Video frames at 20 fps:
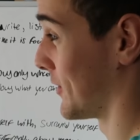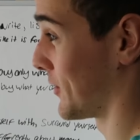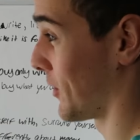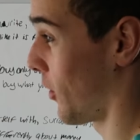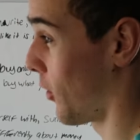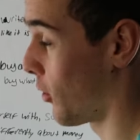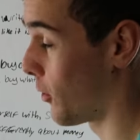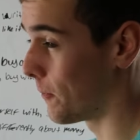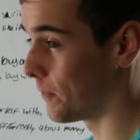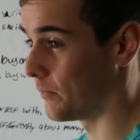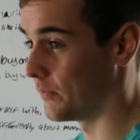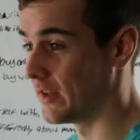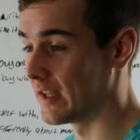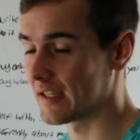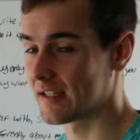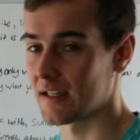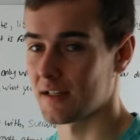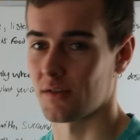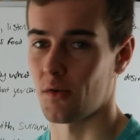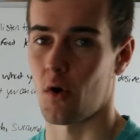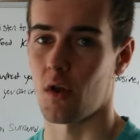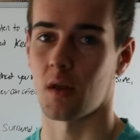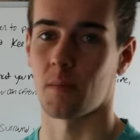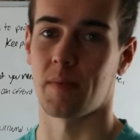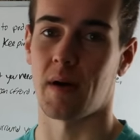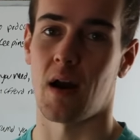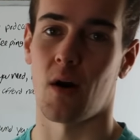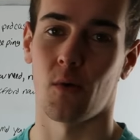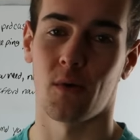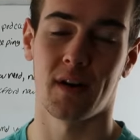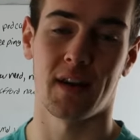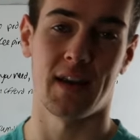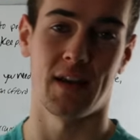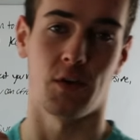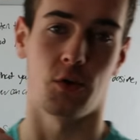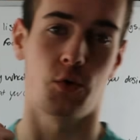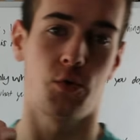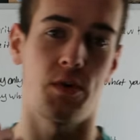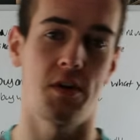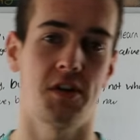So this is all about
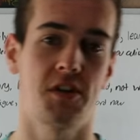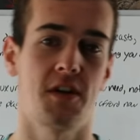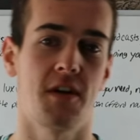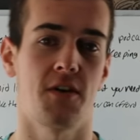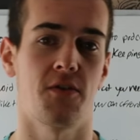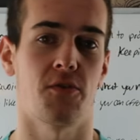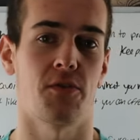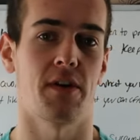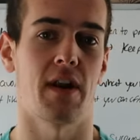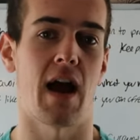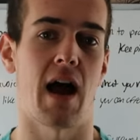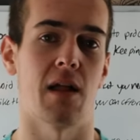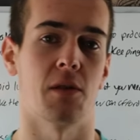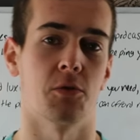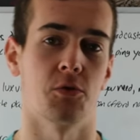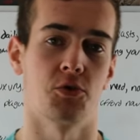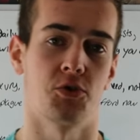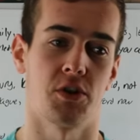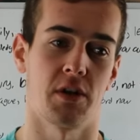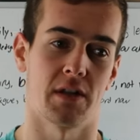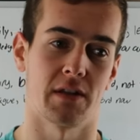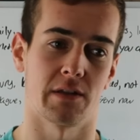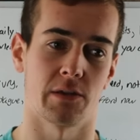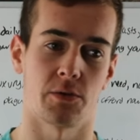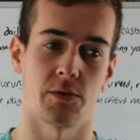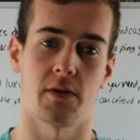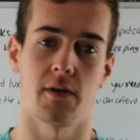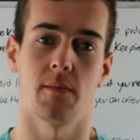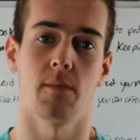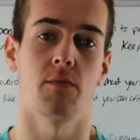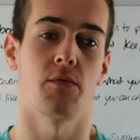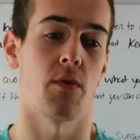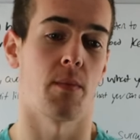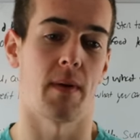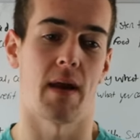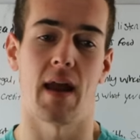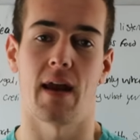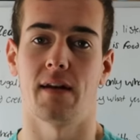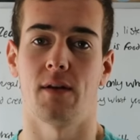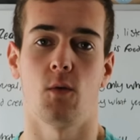increasing your knowledge and learning
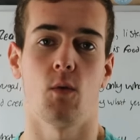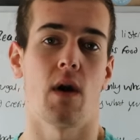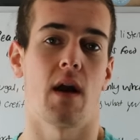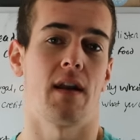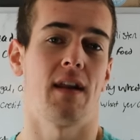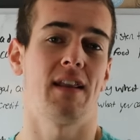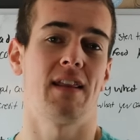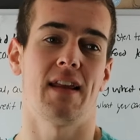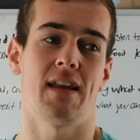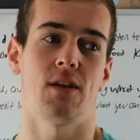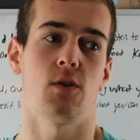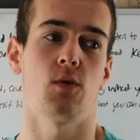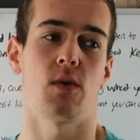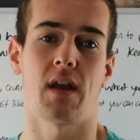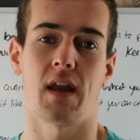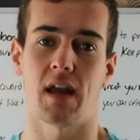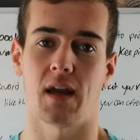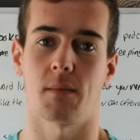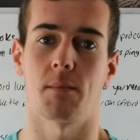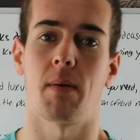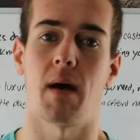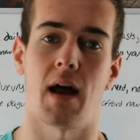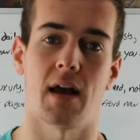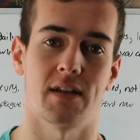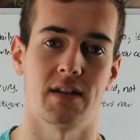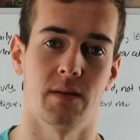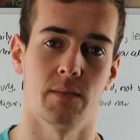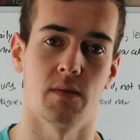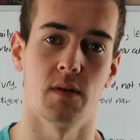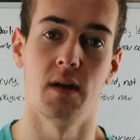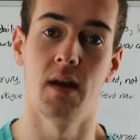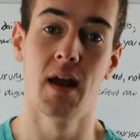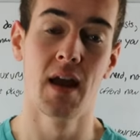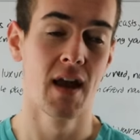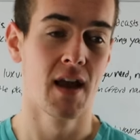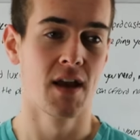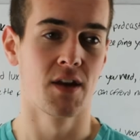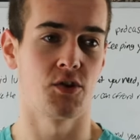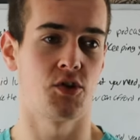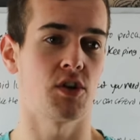from any anything you can possibly.
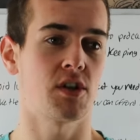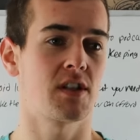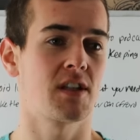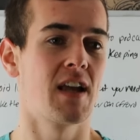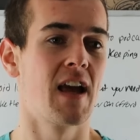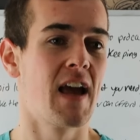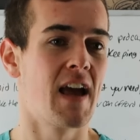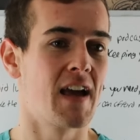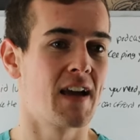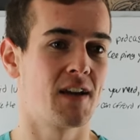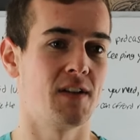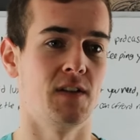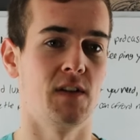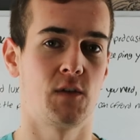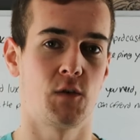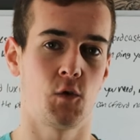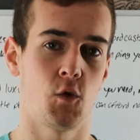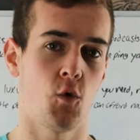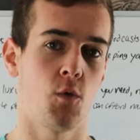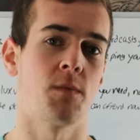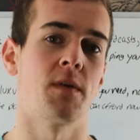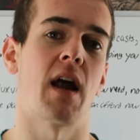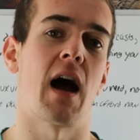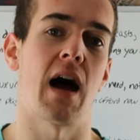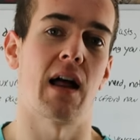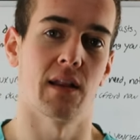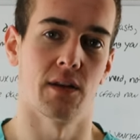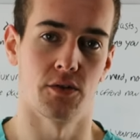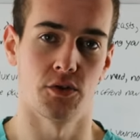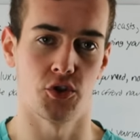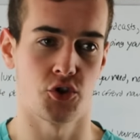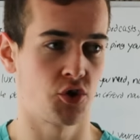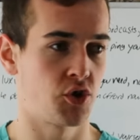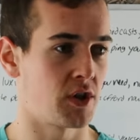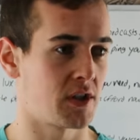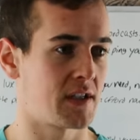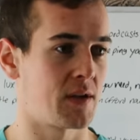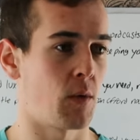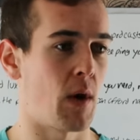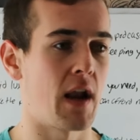Just consume knowledge.
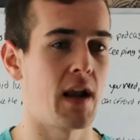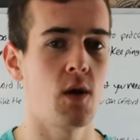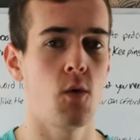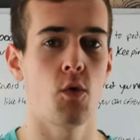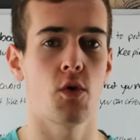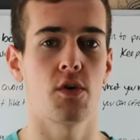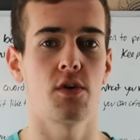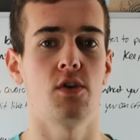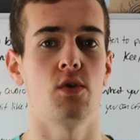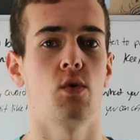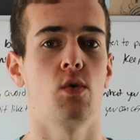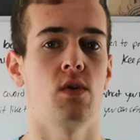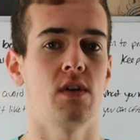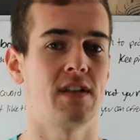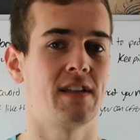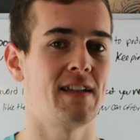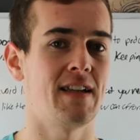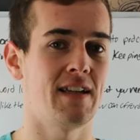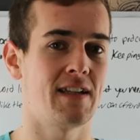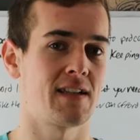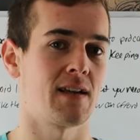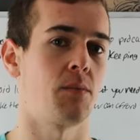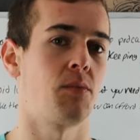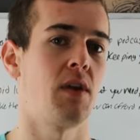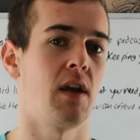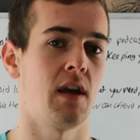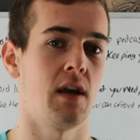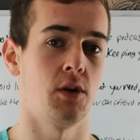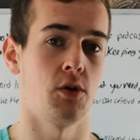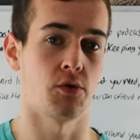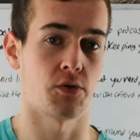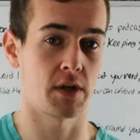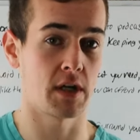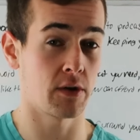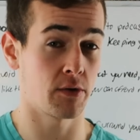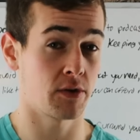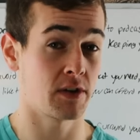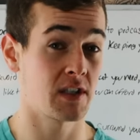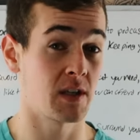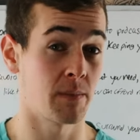Just anywhere you see something and you're
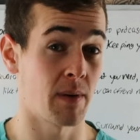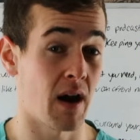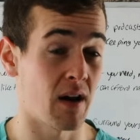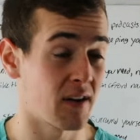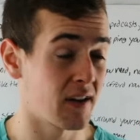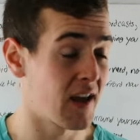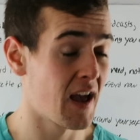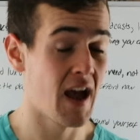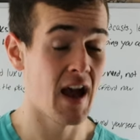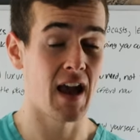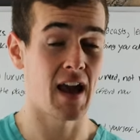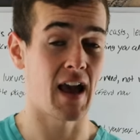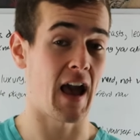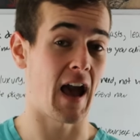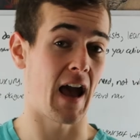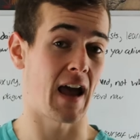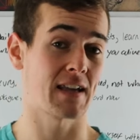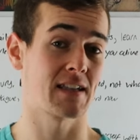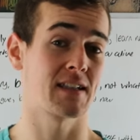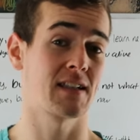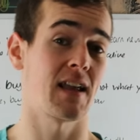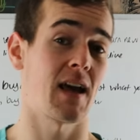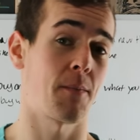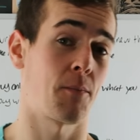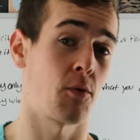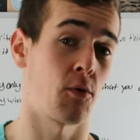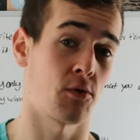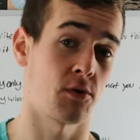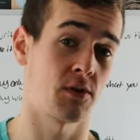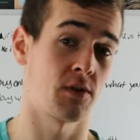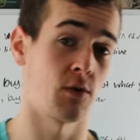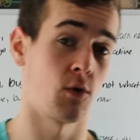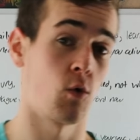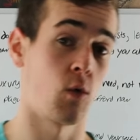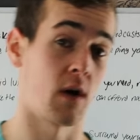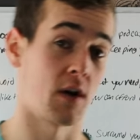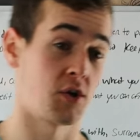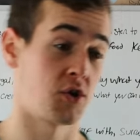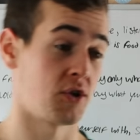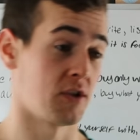curious about it, ask that person
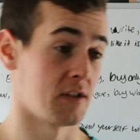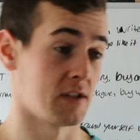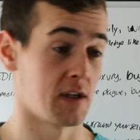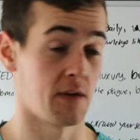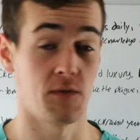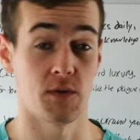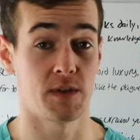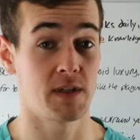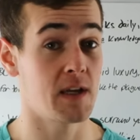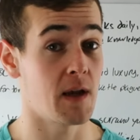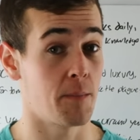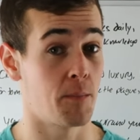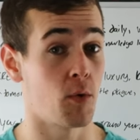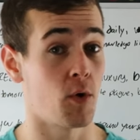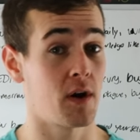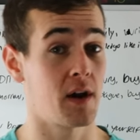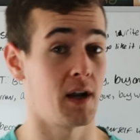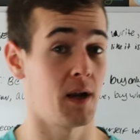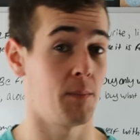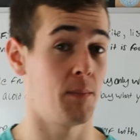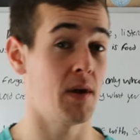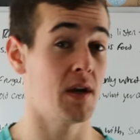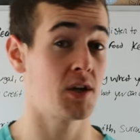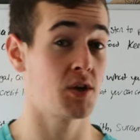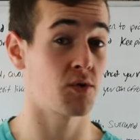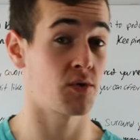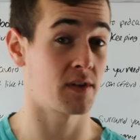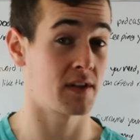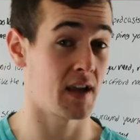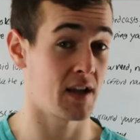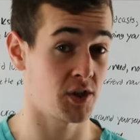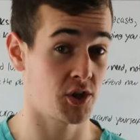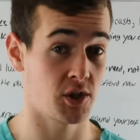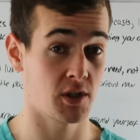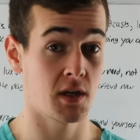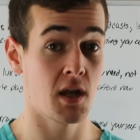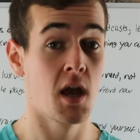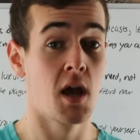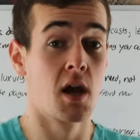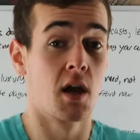questions. If you see a book and it piques your
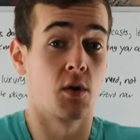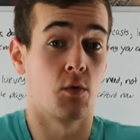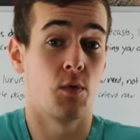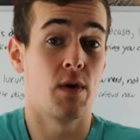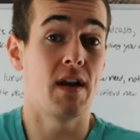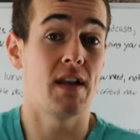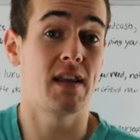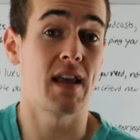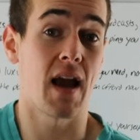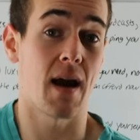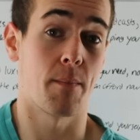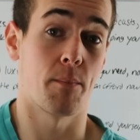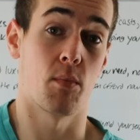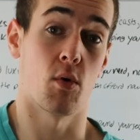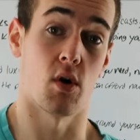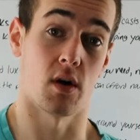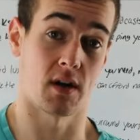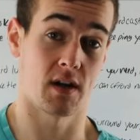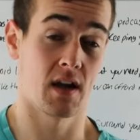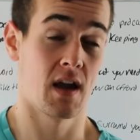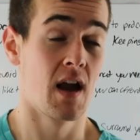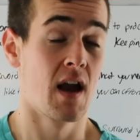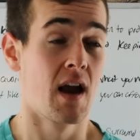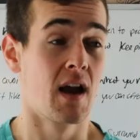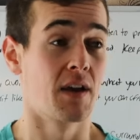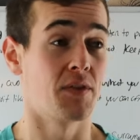attention, read that book.